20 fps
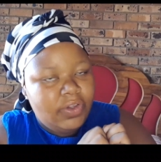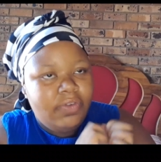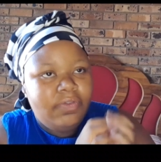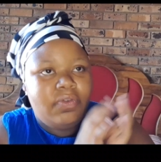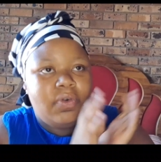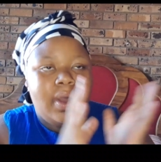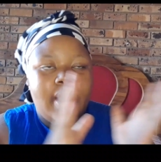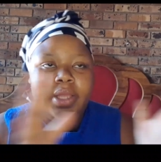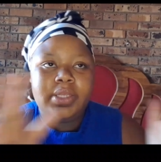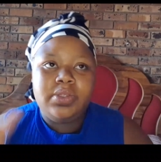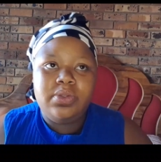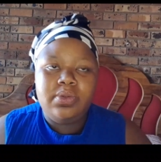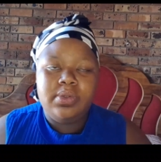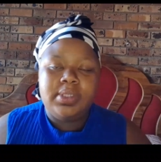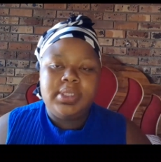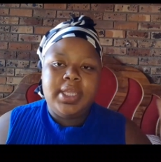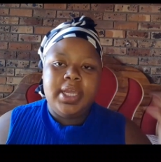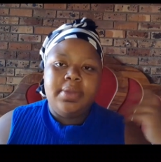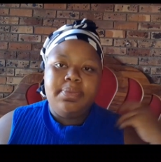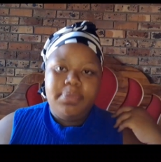for us to
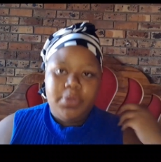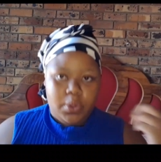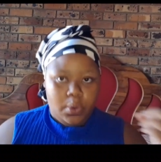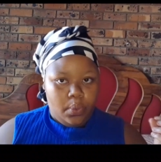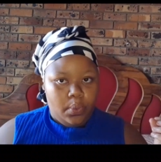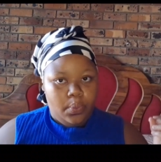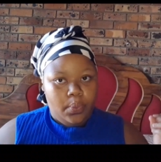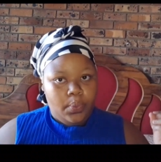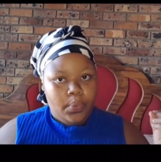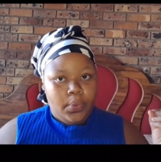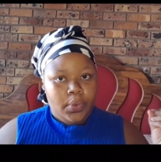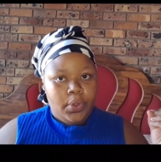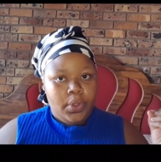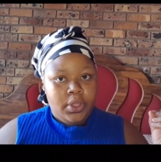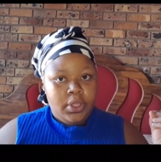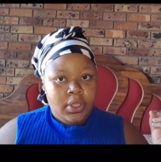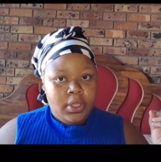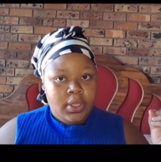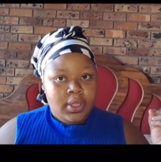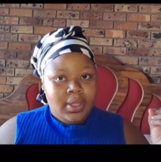stay pure.
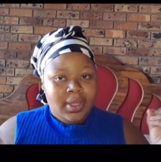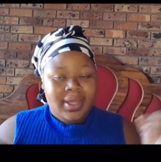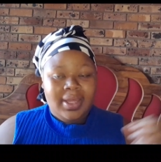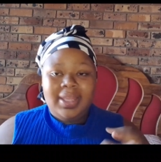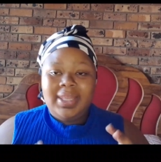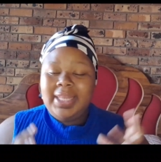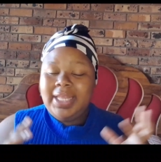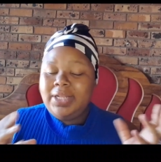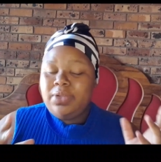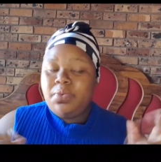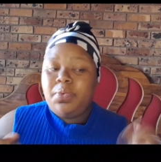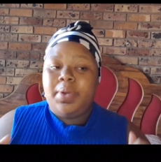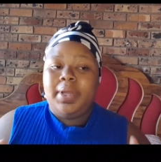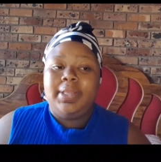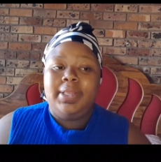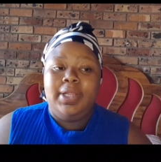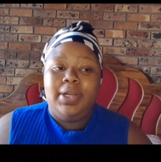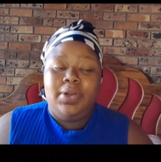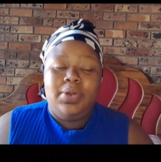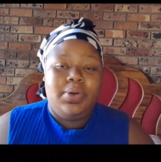That's what
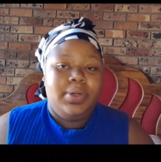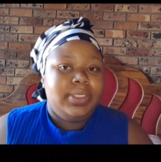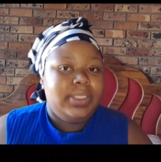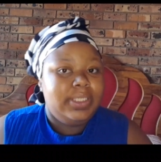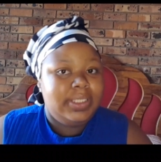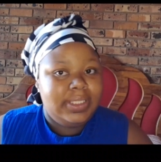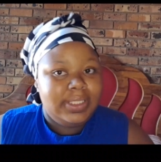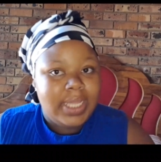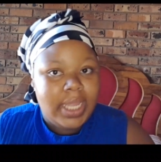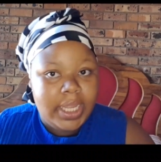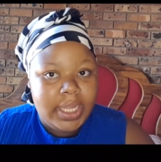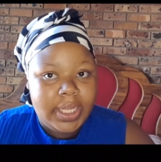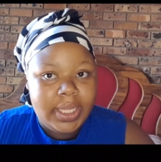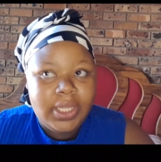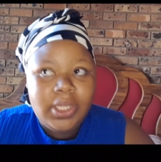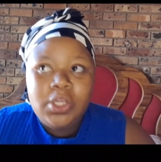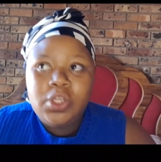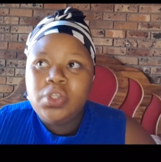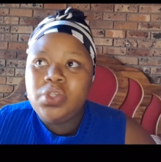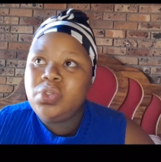the Lord is saying.
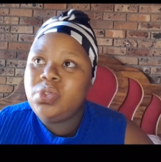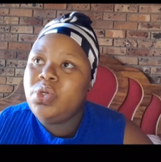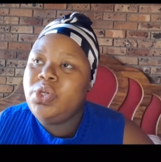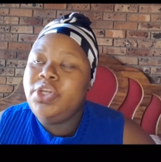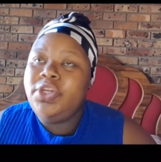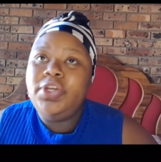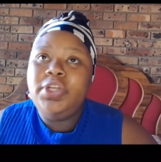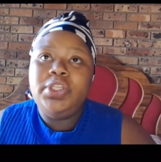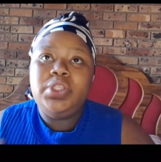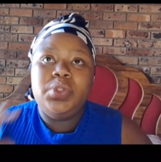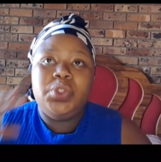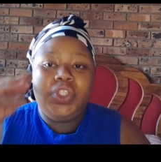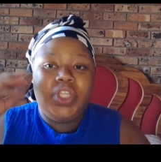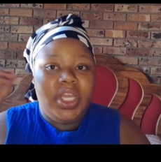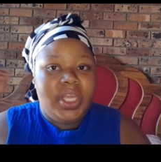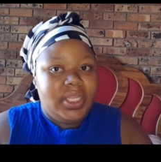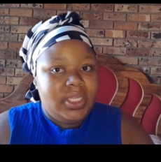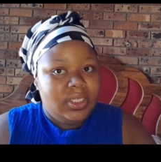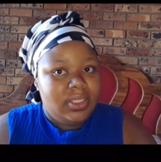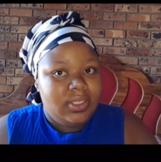So you need to
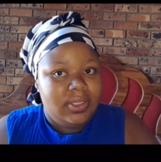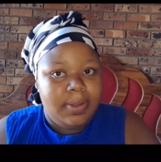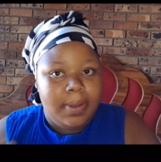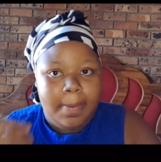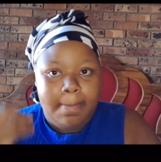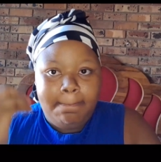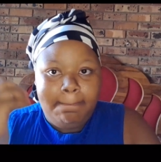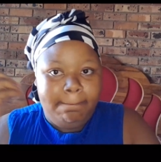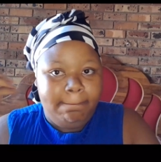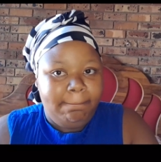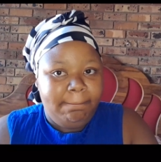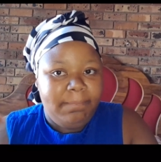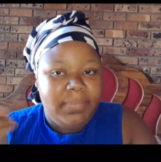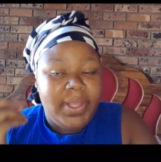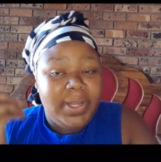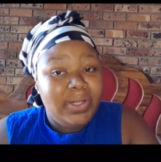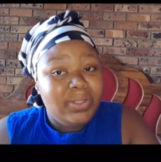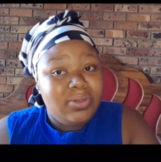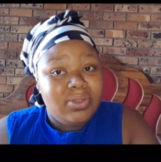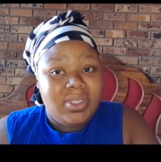change. You
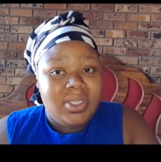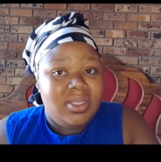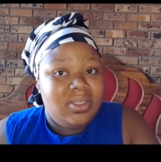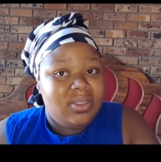need to